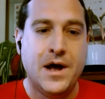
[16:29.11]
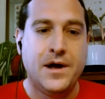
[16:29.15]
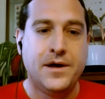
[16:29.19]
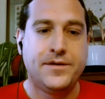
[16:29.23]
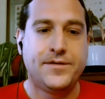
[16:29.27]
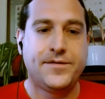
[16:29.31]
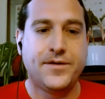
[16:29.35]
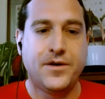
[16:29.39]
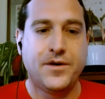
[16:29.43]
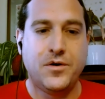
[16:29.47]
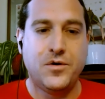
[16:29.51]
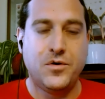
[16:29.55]

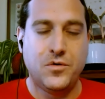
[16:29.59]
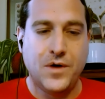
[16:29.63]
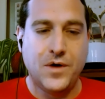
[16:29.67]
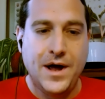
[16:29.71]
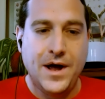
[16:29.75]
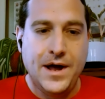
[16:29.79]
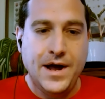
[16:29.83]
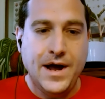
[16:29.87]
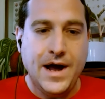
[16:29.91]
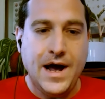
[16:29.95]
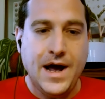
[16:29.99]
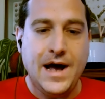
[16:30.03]
So
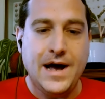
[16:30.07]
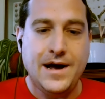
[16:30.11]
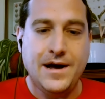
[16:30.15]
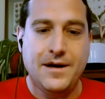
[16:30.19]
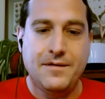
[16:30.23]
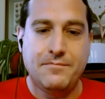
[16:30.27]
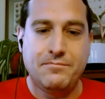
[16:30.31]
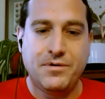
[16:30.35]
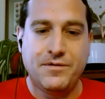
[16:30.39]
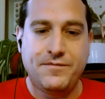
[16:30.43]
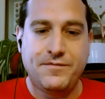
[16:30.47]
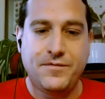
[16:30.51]

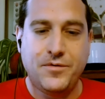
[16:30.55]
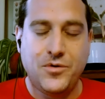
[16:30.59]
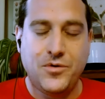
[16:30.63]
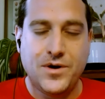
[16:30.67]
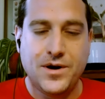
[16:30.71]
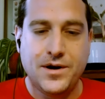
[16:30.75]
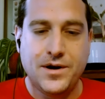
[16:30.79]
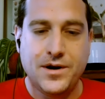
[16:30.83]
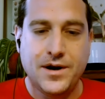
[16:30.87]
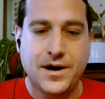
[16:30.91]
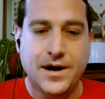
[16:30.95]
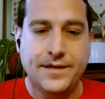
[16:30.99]

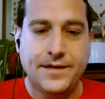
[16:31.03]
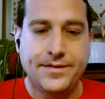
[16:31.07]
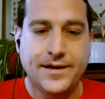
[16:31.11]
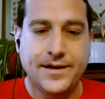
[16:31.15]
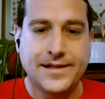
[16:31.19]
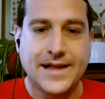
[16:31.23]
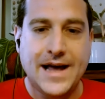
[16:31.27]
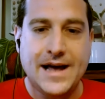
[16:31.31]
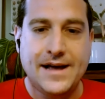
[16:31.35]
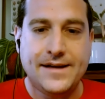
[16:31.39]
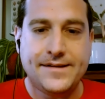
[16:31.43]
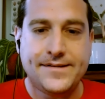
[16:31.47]
before the
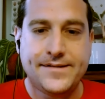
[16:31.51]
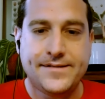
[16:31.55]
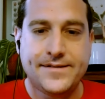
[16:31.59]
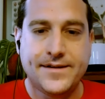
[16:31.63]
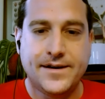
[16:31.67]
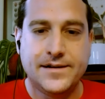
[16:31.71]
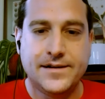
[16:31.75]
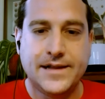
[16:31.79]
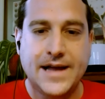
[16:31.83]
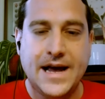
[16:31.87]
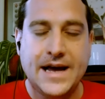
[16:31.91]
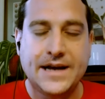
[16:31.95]
last
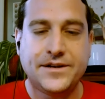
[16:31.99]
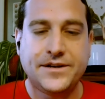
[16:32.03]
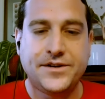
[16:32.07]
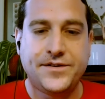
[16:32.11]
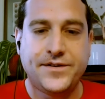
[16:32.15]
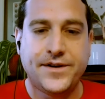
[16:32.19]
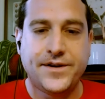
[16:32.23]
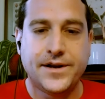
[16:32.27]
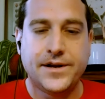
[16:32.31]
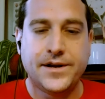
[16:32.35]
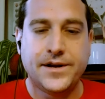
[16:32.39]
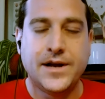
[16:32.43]

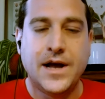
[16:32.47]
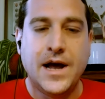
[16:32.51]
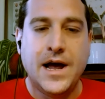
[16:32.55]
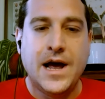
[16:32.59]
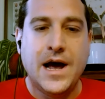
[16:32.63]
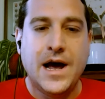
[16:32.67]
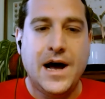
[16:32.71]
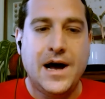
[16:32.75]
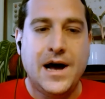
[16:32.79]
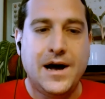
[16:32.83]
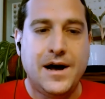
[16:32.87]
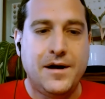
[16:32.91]
election,
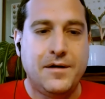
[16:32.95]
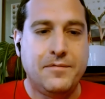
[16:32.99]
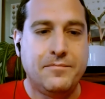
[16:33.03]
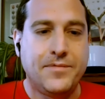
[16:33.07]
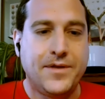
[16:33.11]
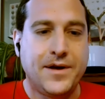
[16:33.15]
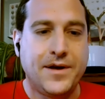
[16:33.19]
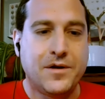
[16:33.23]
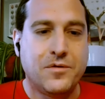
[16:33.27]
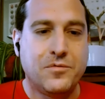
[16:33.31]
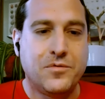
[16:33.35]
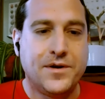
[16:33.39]

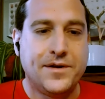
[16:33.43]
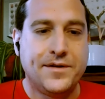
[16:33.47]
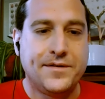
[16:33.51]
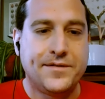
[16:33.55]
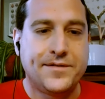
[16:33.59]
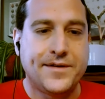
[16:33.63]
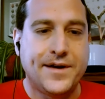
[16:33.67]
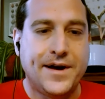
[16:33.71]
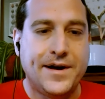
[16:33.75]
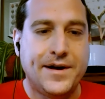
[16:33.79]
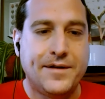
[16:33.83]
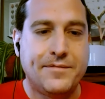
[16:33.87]
there
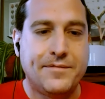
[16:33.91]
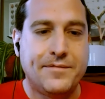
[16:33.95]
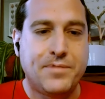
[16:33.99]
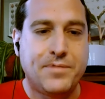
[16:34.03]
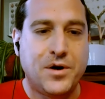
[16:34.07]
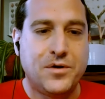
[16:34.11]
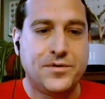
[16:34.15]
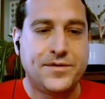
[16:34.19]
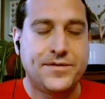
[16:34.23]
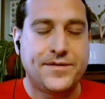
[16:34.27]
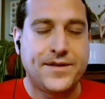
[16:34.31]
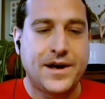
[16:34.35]
was a
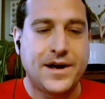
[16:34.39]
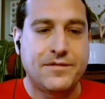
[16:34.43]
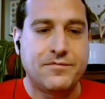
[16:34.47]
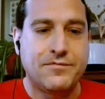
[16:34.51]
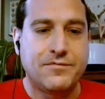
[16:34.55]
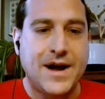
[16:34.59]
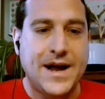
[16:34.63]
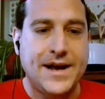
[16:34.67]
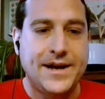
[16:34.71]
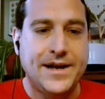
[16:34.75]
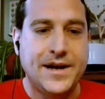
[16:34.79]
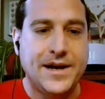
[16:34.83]
post on
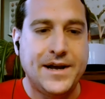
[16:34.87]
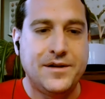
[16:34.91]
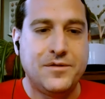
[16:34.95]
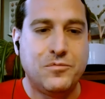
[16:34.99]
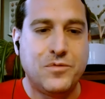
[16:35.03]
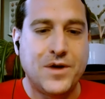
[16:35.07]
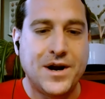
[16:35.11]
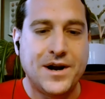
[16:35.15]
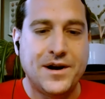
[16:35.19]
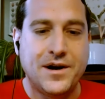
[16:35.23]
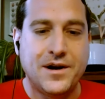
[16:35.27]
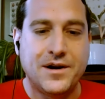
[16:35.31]
Reddit
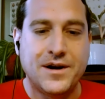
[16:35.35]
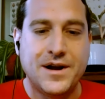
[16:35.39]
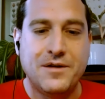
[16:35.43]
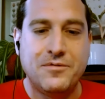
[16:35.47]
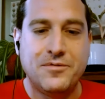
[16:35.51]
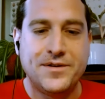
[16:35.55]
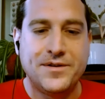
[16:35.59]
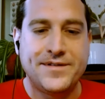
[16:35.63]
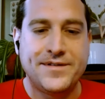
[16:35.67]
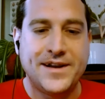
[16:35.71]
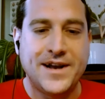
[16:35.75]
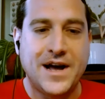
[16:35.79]
where it
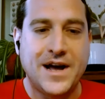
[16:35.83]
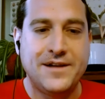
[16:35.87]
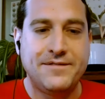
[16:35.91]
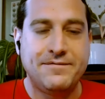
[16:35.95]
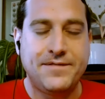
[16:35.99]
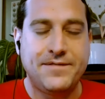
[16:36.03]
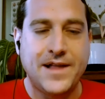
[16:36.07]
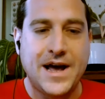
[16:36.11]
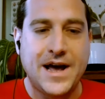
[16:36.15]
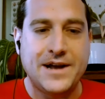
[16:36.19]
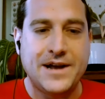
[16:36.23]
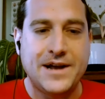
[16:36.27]
was an
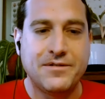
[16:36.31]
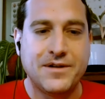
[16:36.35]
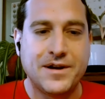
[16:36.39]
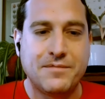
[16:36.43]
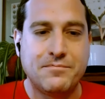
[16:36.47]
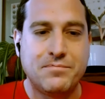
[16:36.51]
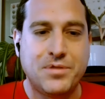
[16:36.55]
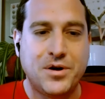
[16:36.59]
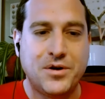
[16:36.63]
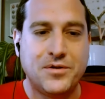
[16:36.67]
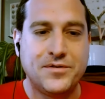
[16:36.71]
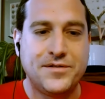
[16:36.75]

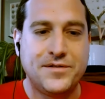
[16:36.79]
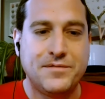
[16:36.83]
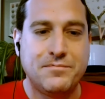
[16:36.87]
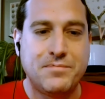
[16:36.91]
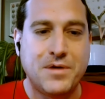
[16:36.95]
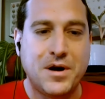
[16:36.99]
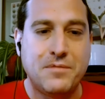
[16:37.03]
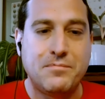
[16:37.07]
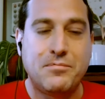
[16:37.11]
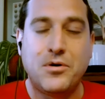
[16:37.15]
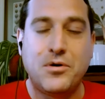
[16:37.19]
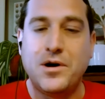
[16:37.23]
unflattering post
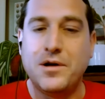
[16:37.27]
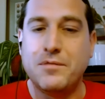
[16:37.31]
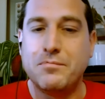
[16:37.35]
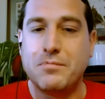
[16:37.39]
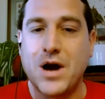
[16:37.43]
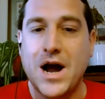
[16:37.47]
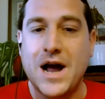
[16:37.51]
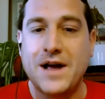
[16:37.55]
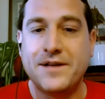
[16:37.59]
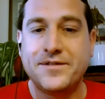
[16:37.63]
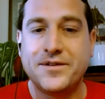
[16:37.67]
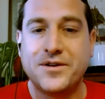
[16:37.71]
about Paul
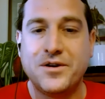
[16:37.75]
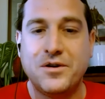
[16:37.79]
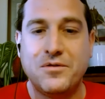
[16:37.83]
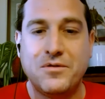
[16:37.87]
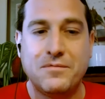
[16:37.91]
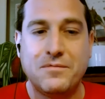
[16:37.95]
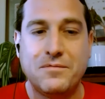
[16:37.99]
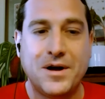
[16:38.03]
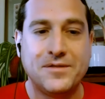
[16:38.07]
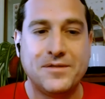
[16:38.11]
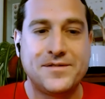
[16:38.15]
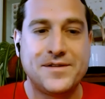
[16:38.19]

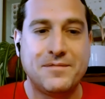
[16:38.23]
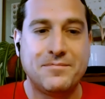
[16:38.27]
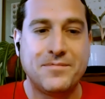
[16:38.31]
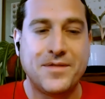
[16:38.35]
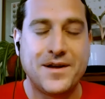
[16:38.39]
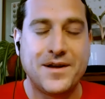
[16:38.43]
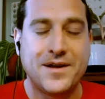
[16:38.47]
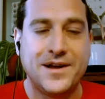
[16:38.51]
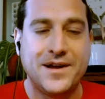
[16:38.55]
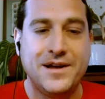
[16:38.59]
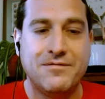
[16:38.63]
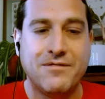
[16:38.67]
Brasco, about
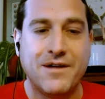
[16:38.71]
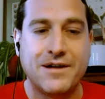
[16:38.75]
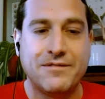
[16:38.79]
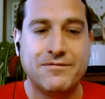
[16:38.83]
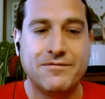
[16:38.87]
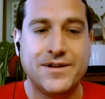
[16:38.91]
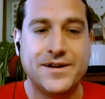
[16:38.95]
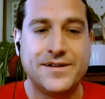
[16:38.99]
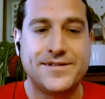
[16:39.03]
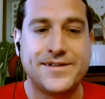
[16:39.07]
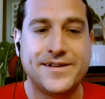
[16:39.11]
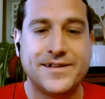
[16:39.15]
something he'd read
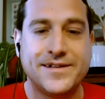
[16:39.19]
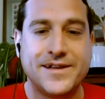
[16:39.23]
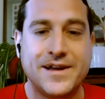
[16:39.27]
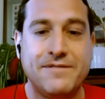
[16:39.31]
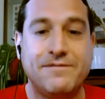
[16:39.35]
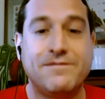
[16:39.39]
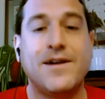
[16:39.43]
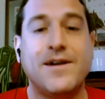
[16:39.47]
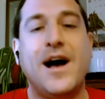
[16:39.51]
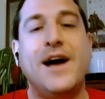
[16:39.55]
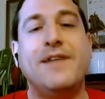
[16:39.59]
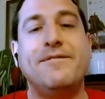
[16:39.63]
recently,
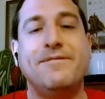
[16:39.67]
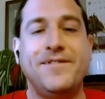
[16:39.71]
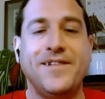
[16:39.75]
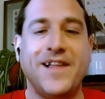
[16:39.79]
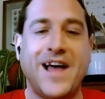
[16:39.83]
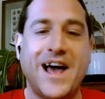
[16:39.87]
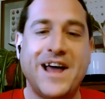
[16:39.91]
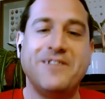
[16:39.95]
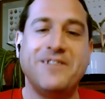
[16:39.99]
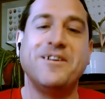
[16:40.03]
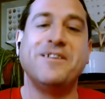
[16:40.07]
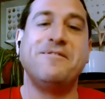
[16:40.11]

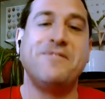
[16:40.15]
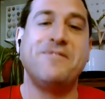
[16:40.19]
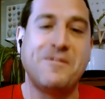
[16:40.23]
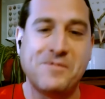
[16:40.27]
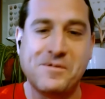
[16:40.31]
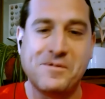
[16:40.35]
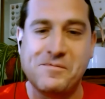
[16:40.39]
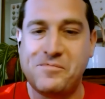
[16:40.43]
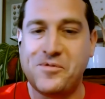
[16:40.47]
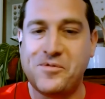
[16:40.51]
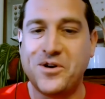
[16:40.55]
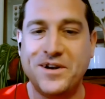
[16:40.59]
unflattering from
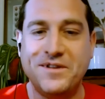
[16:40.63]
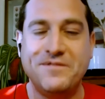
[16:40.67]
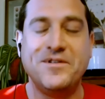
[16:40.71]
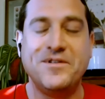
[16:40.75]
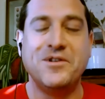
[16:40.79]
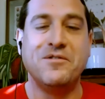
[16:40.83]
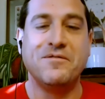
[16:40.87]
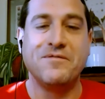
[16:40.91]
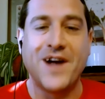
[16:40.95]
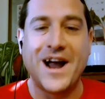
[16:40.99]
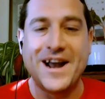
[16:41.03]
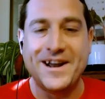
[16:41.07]
the point of
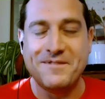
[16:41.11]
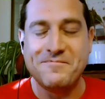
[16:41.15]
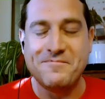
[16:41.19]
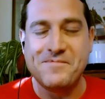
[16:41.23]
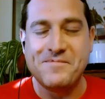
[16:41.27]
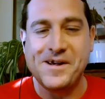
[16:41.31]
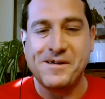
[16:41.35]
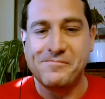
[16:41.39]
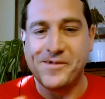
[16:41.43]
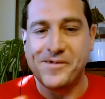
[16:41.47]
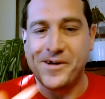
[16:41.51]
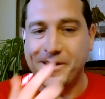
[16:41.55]
view of Reddit
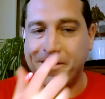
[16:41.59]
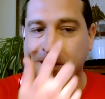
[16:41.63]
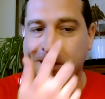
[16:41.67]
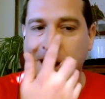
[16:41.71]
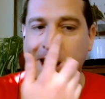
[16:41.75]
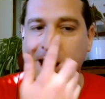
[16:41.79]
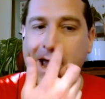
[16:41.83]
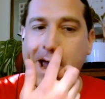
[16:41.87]
people.